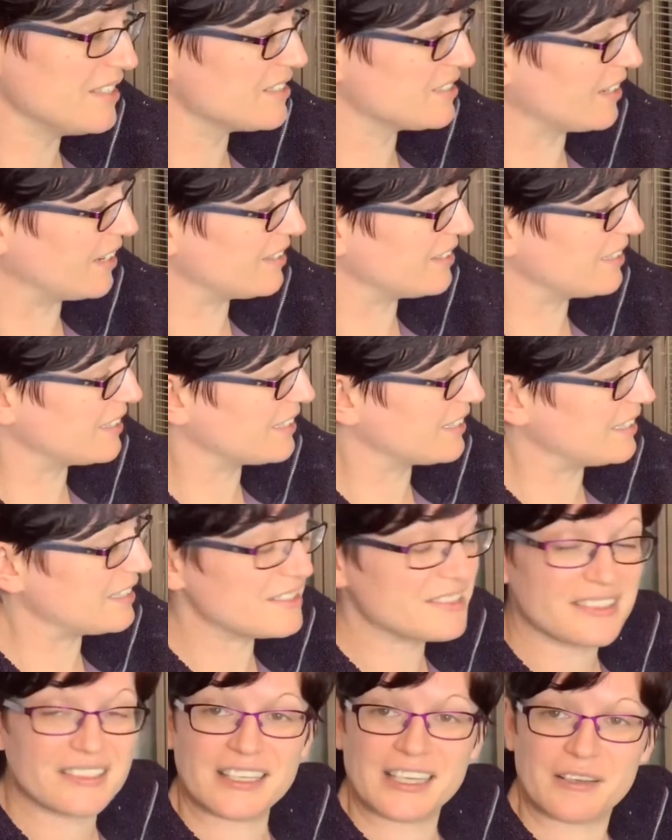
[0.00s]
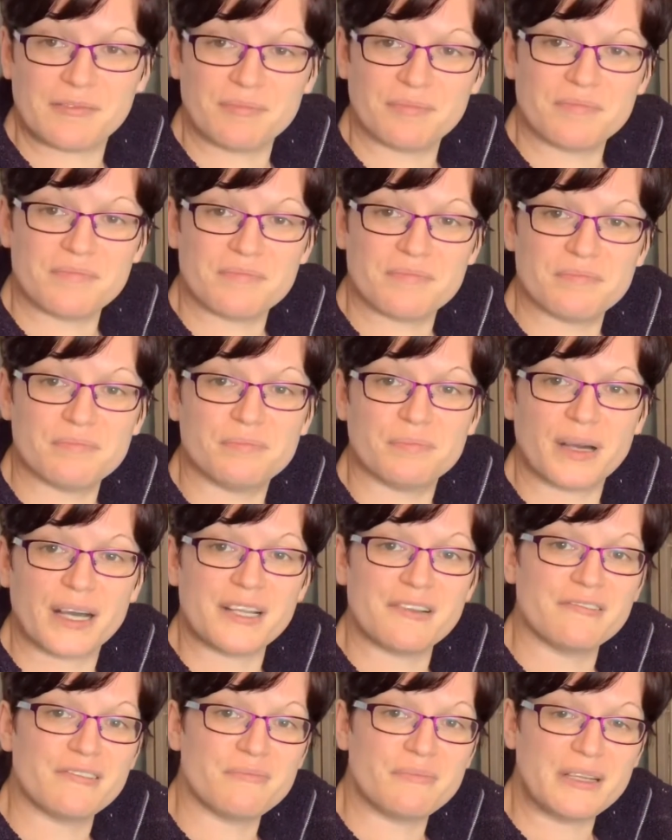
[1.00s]
So I think it's bye
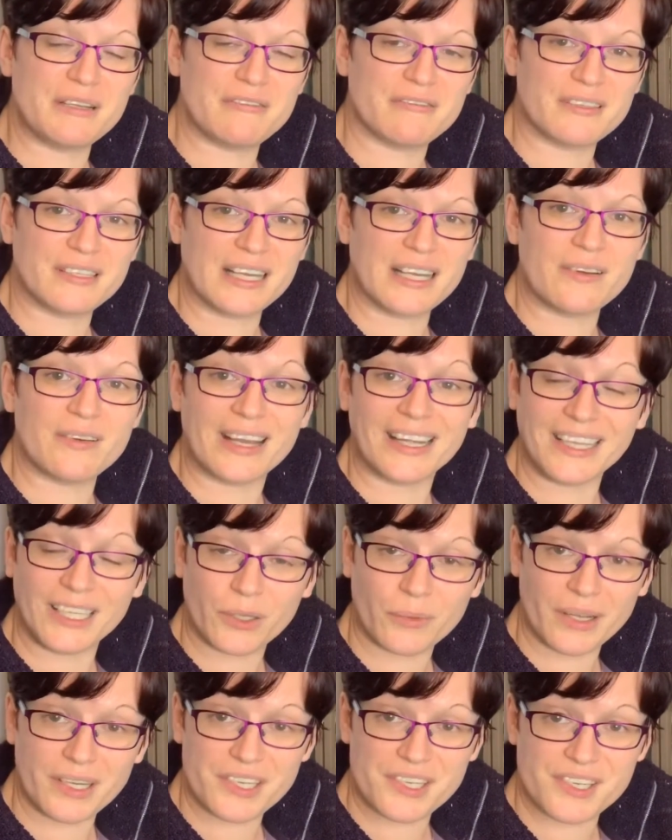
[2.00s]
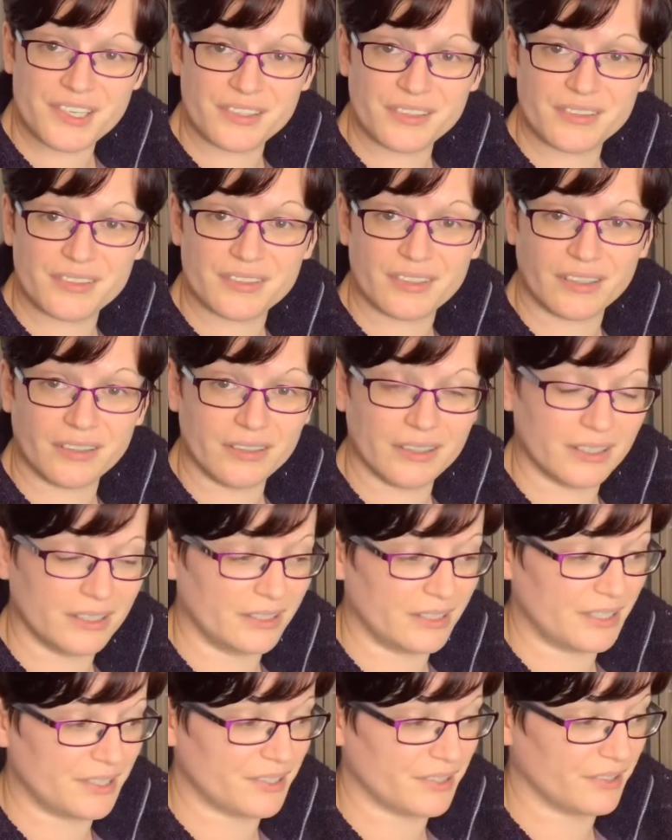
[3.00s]
from me for now. Any questions on
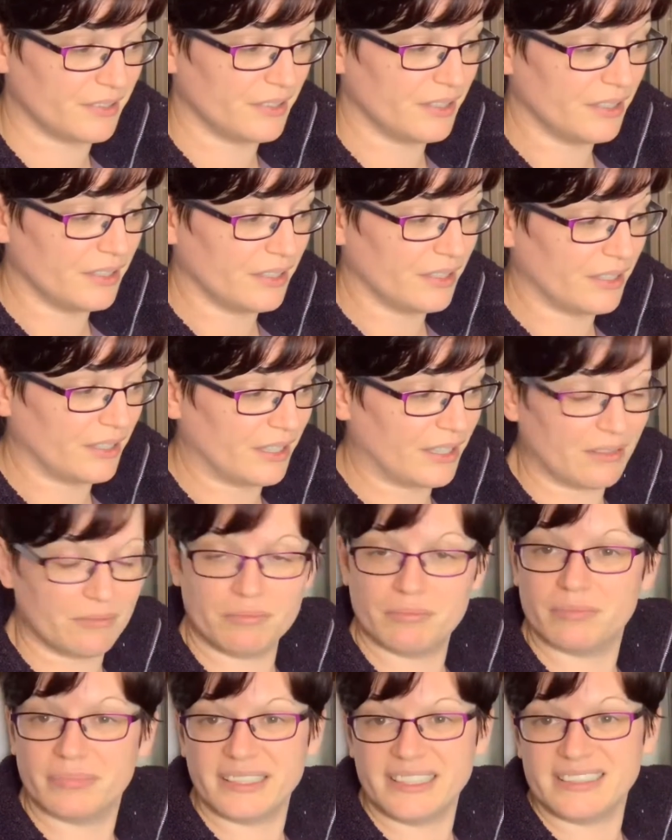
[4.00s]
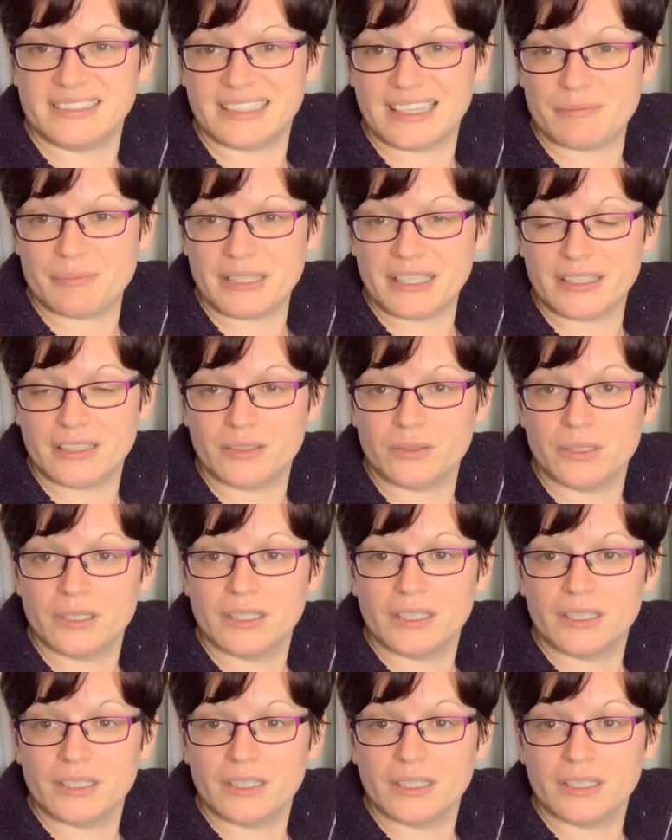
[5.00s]
condition, please let me know.